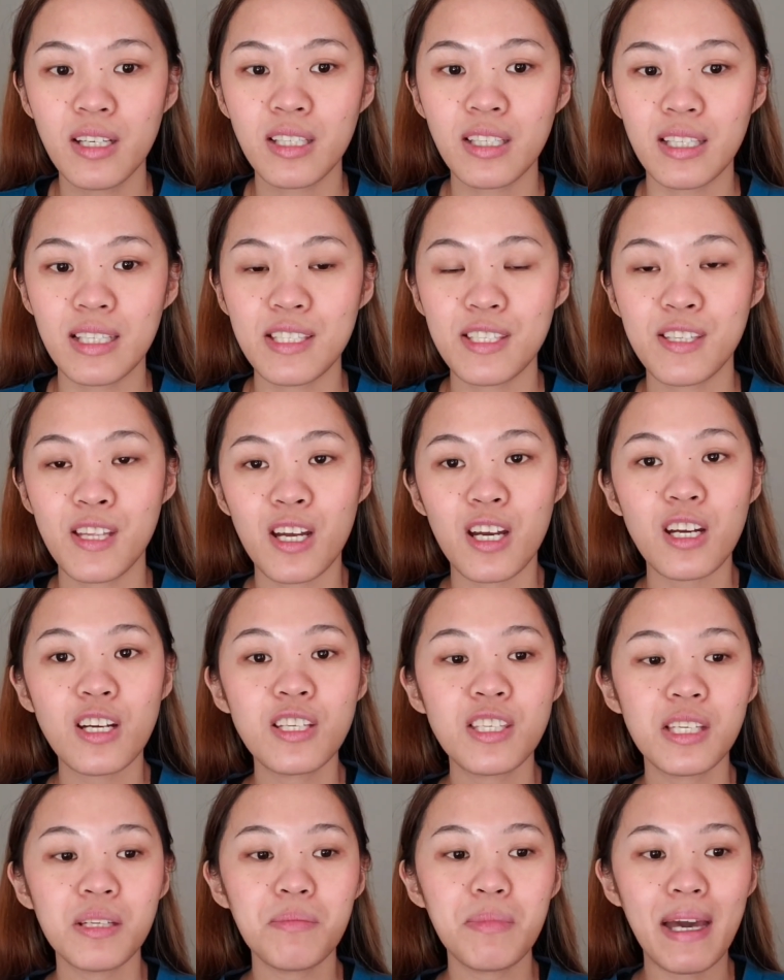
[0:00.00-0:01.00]
because there are
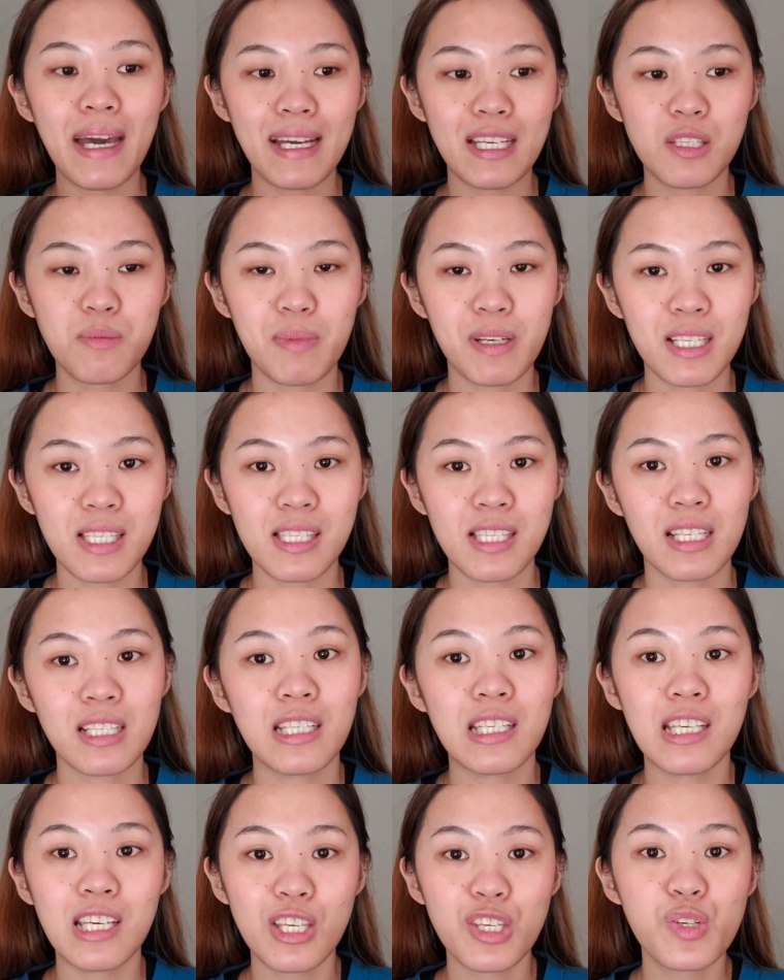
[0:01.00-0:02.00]
some aspects that
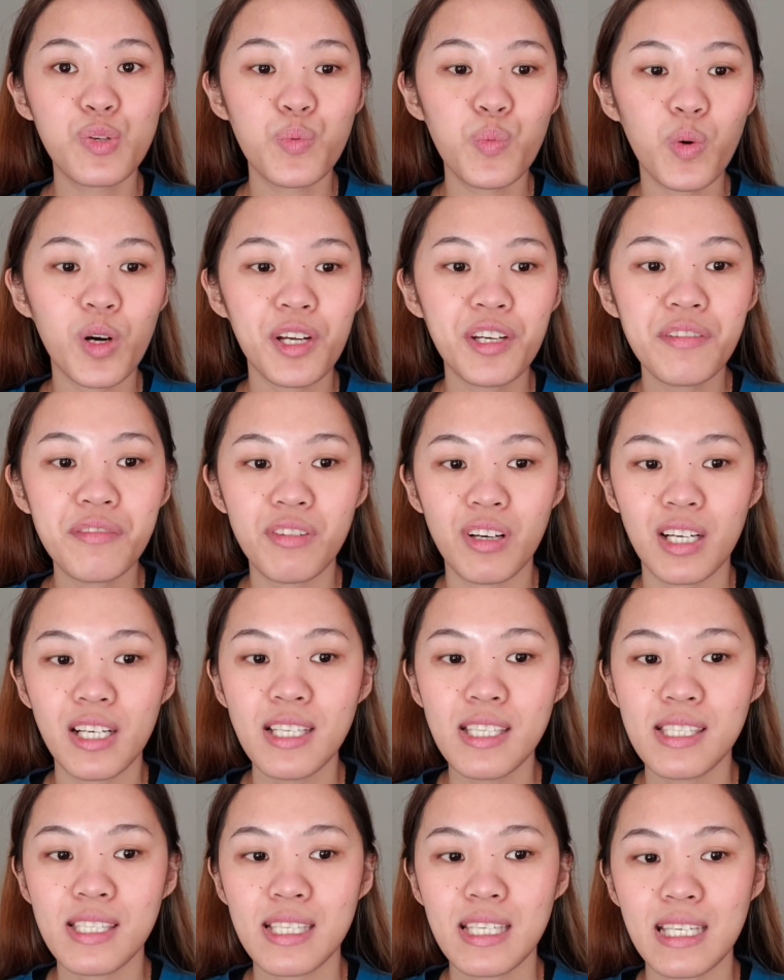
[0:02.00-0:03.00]
each one of
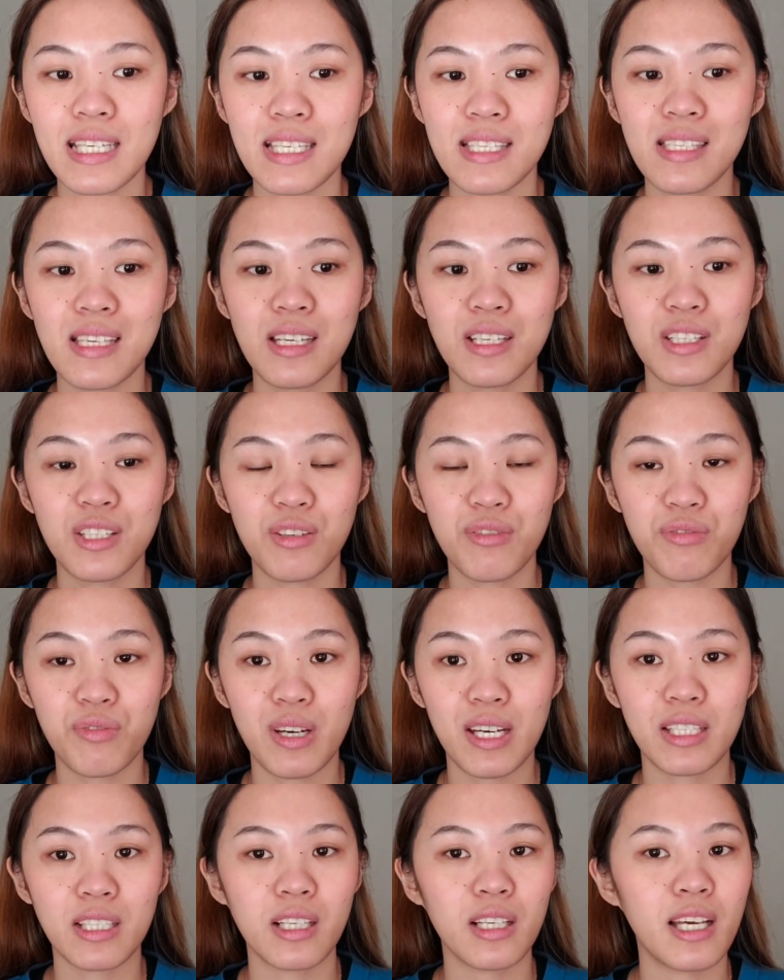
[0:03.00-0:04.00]
us is
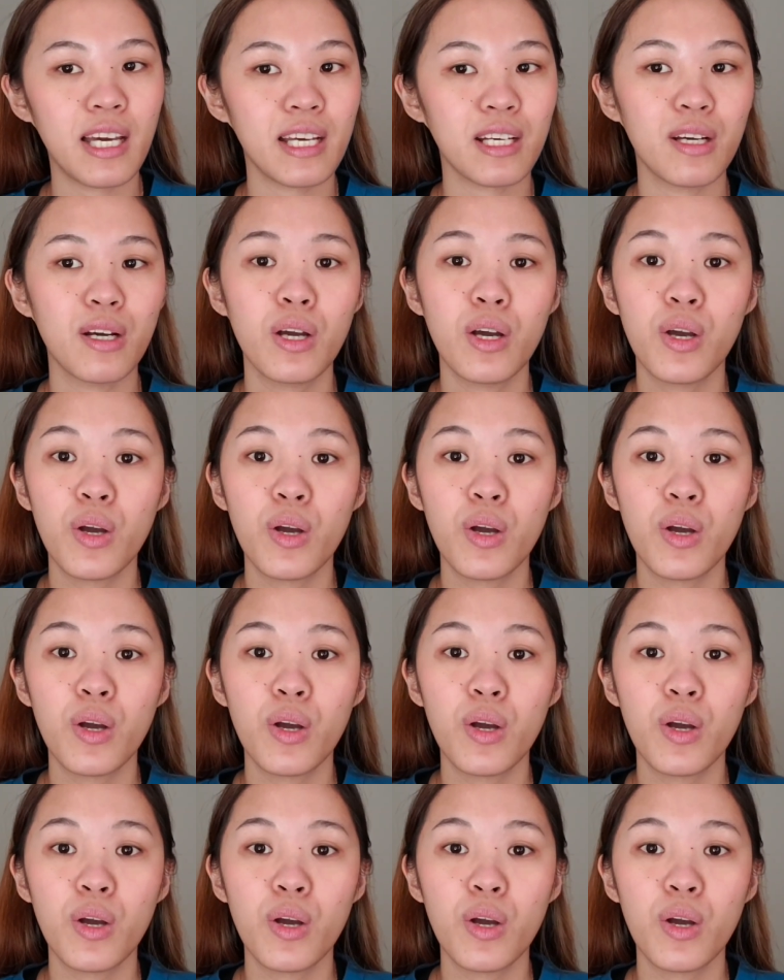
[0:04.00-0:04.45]
different, like